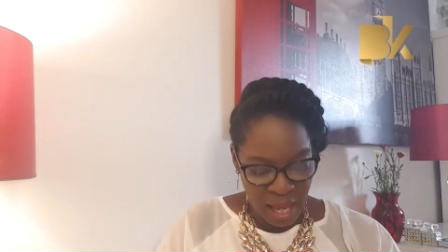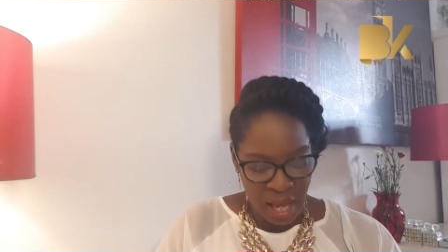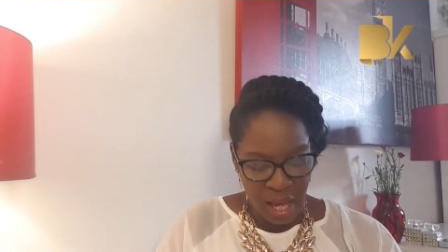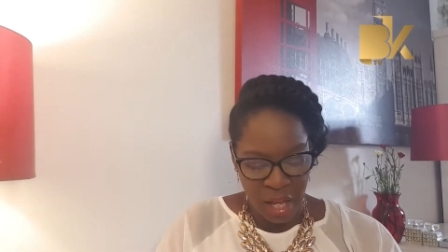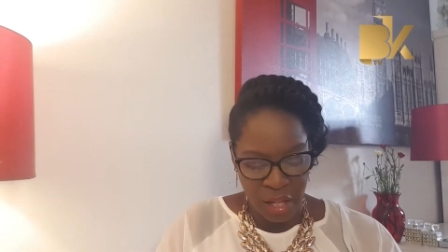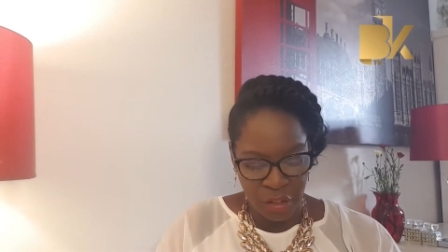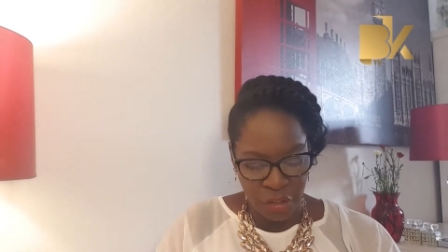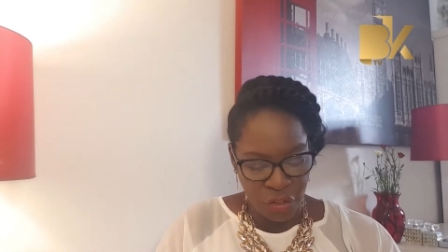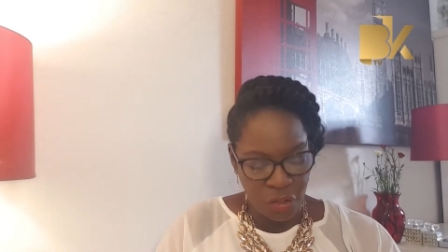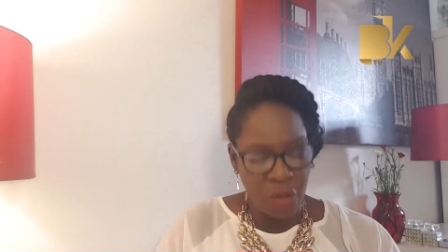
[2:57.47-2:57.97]

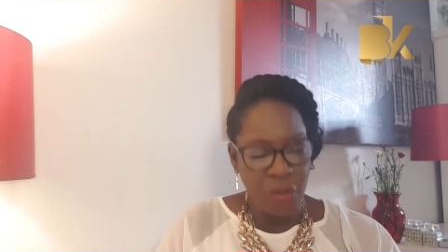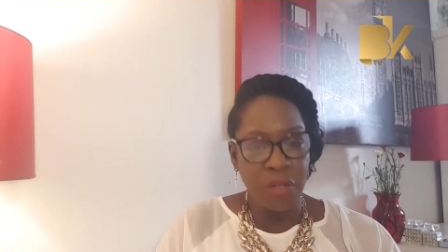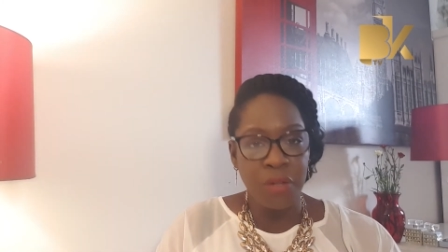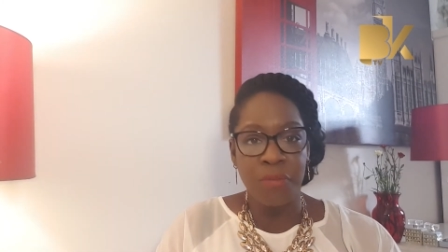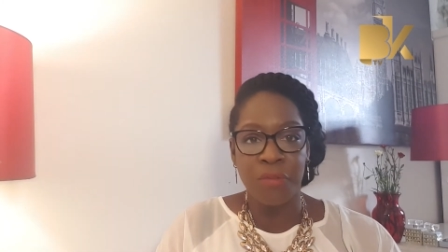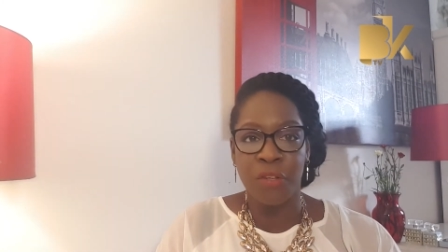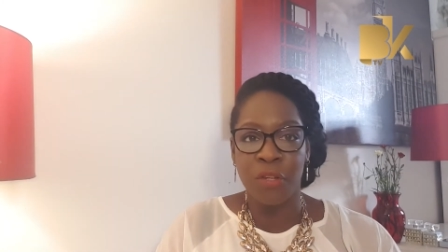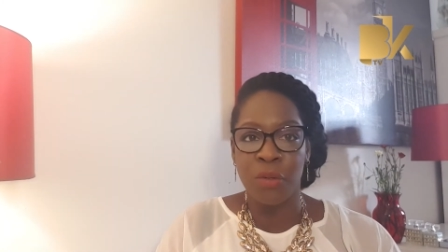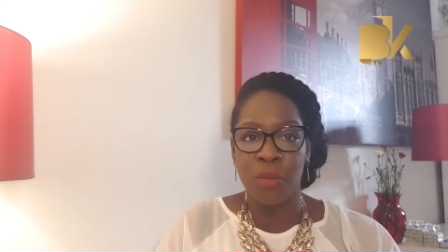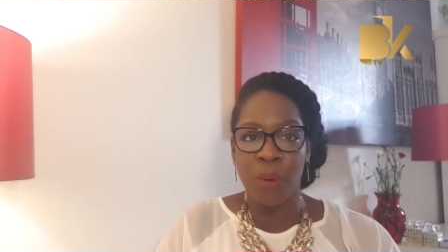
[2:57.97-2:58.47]
and none
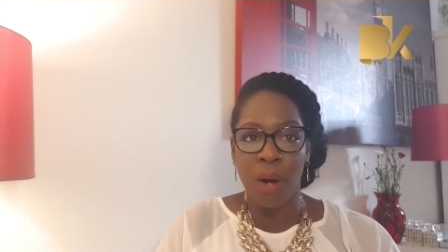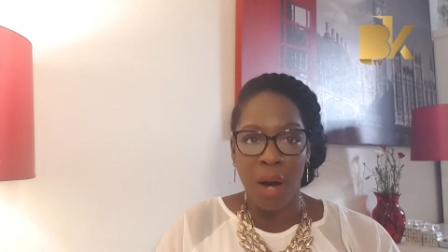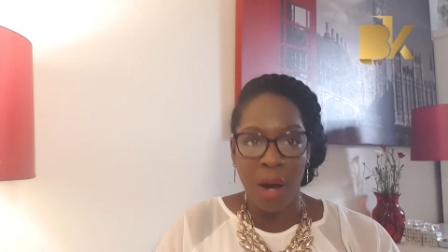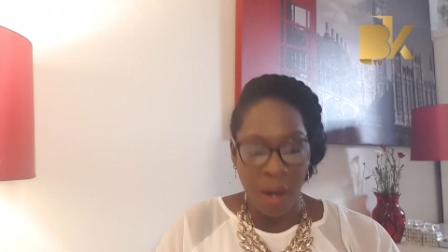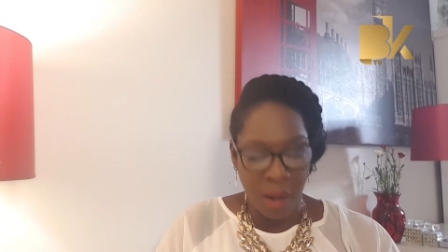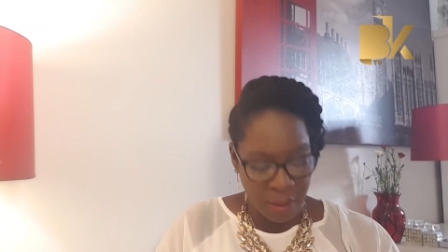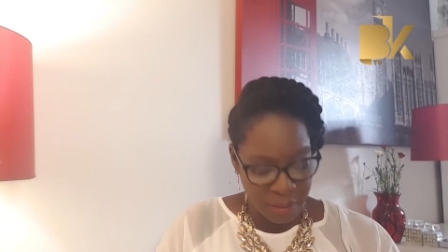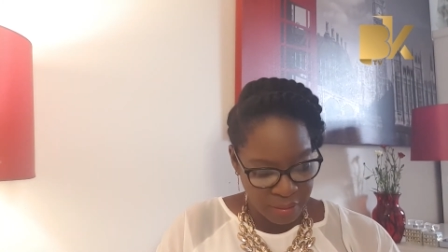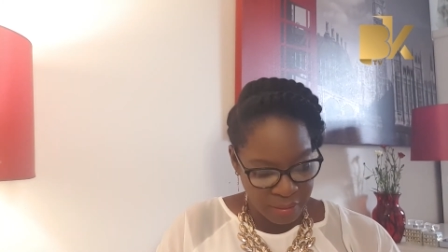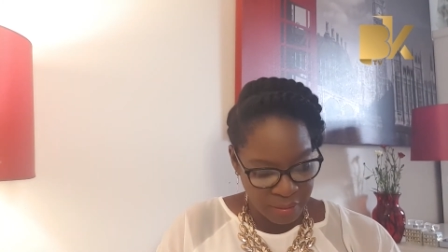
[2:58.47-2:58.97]
of you
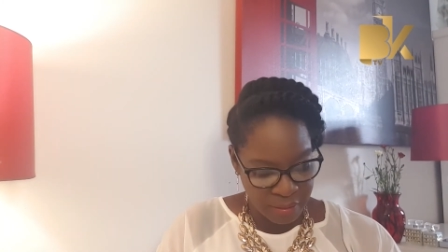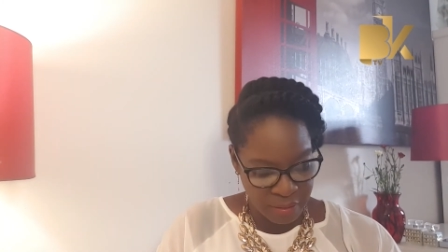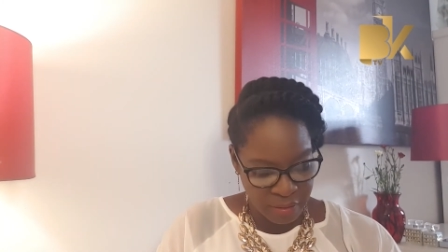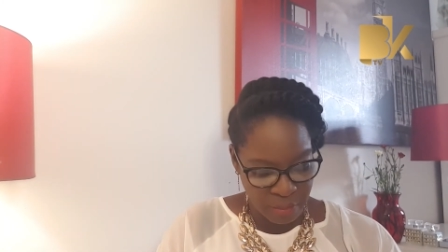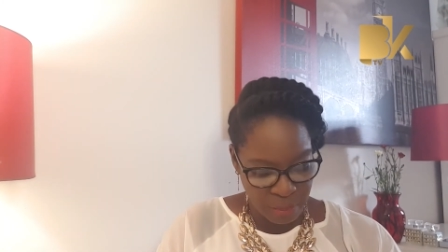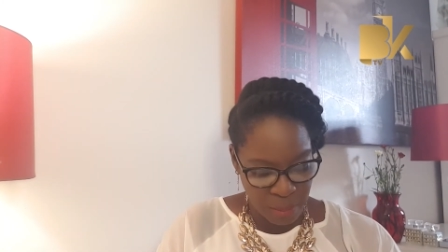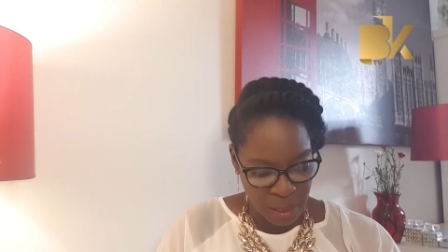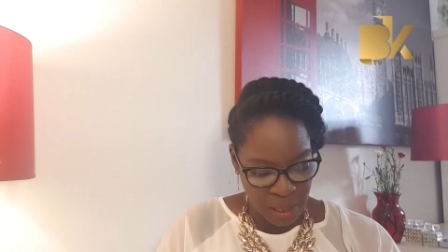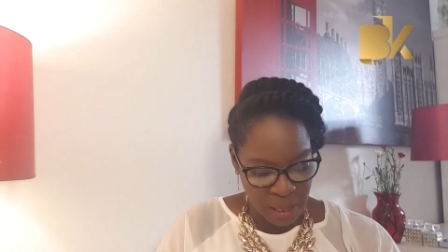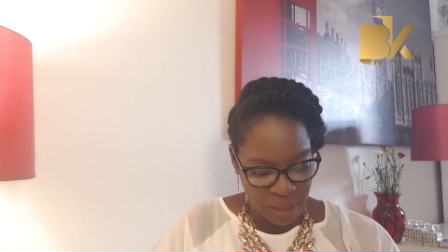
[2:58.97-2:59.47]
asks
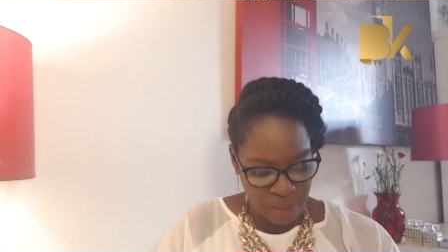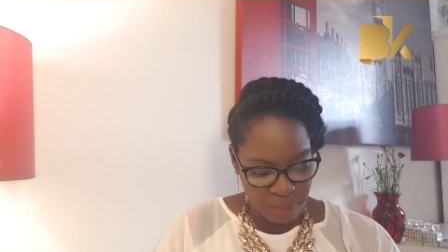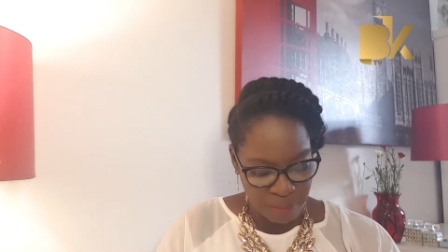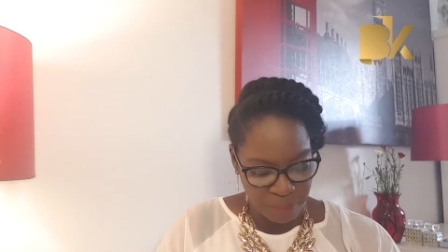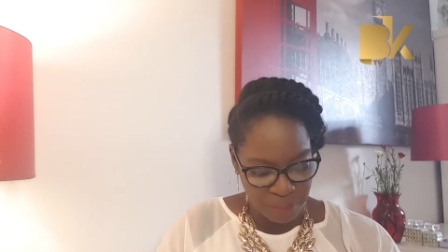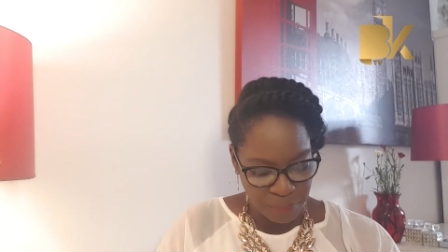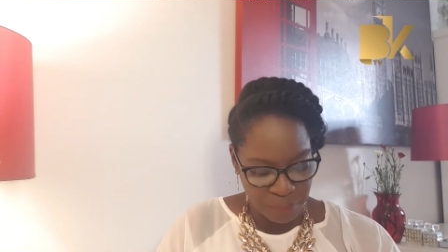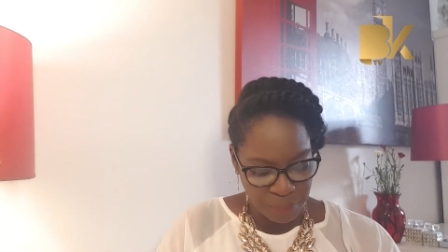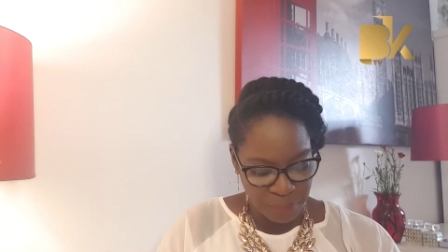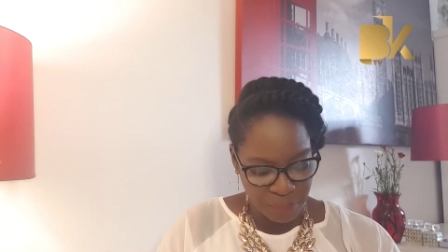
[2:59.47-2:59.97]
me,
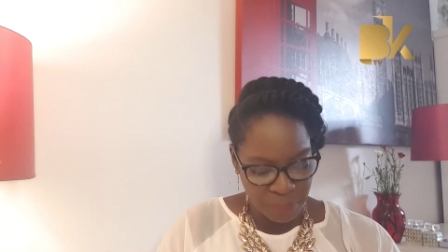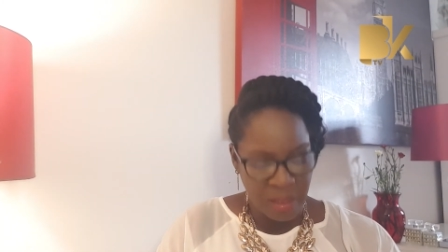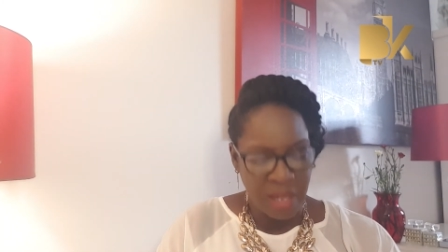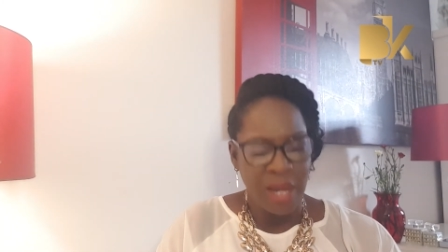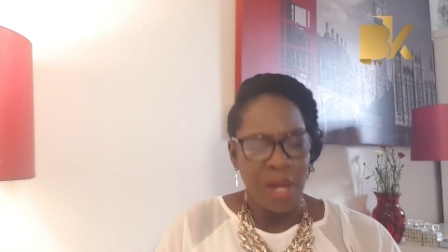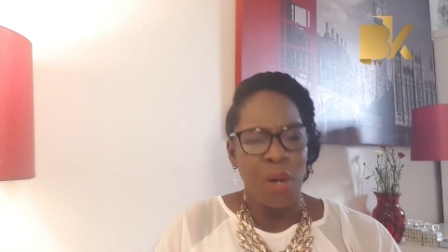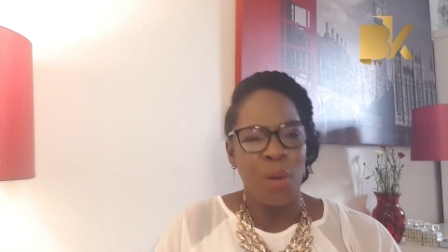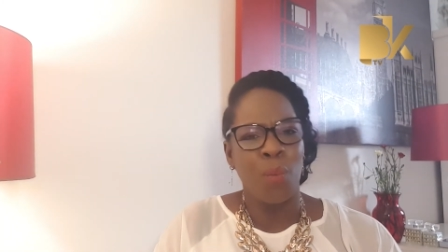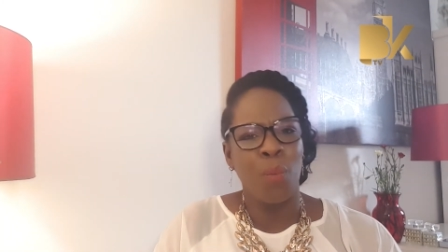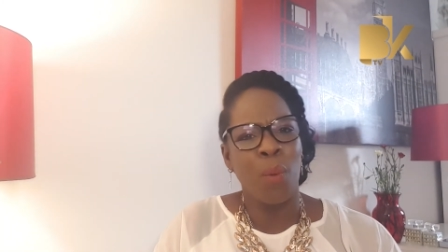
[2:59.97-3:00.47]

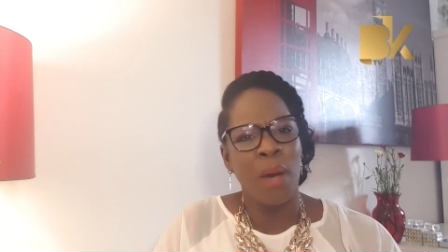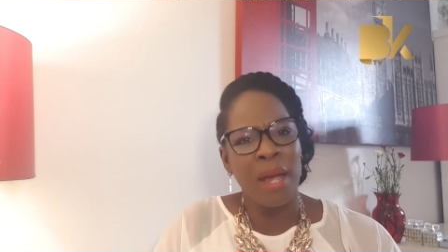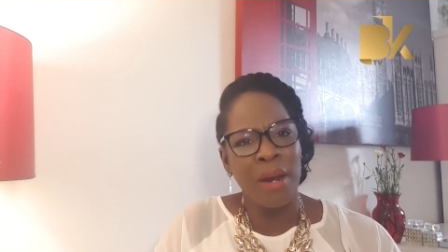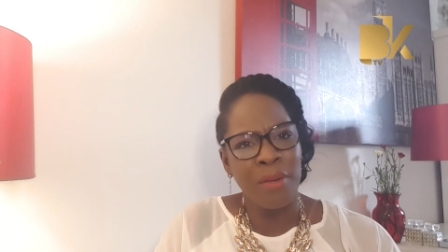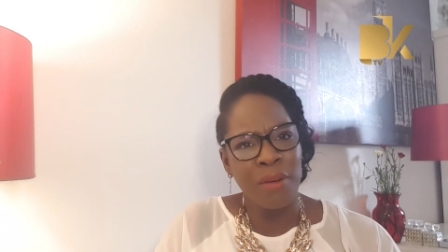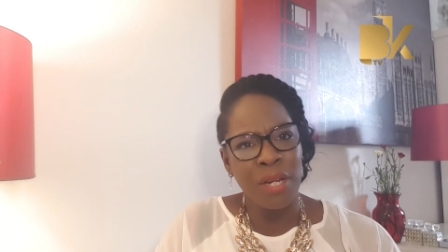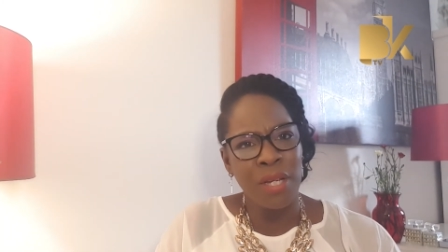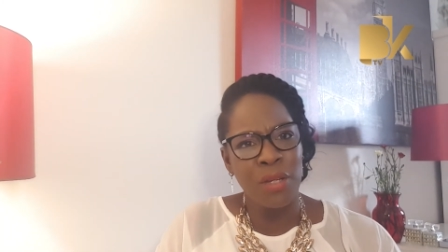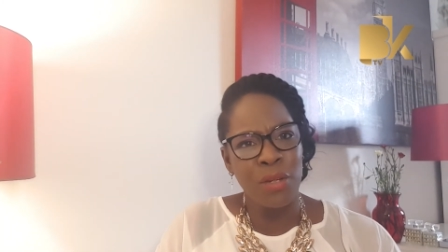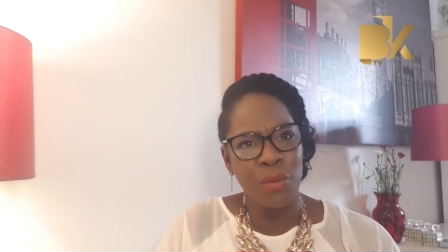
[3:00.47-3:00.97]
Where
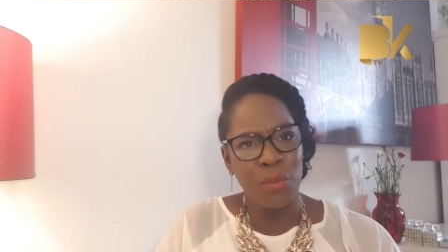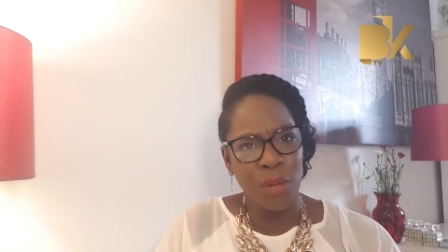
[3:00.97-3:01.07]
are you